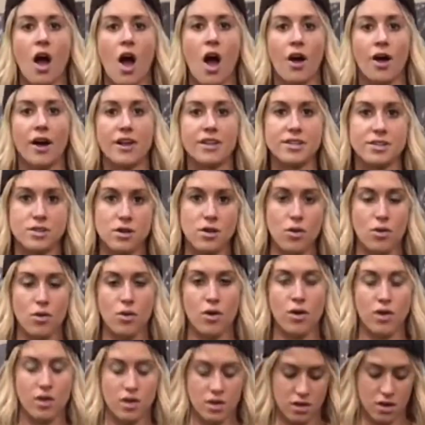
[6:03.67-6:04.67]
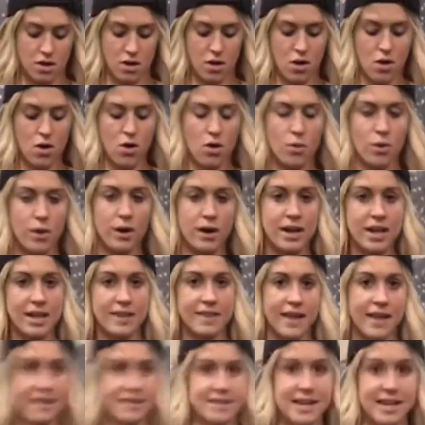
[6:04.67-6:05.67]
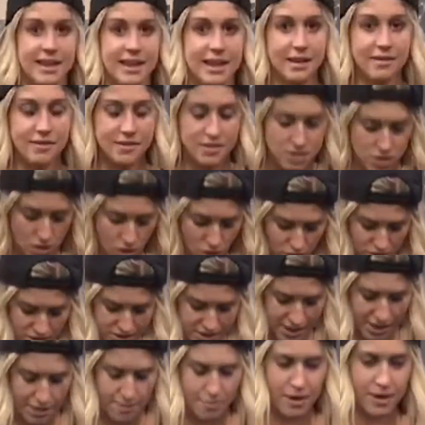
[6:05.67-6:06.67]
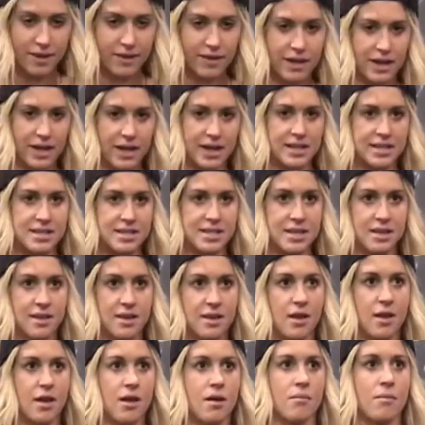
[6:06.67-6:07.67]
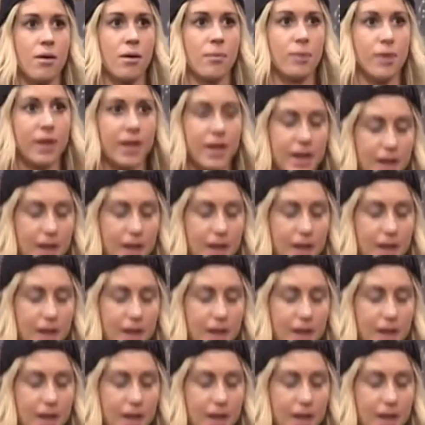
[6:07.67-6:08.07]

All right, so we're gonna hit that deadlift. So slight bend in the knees. Remember, like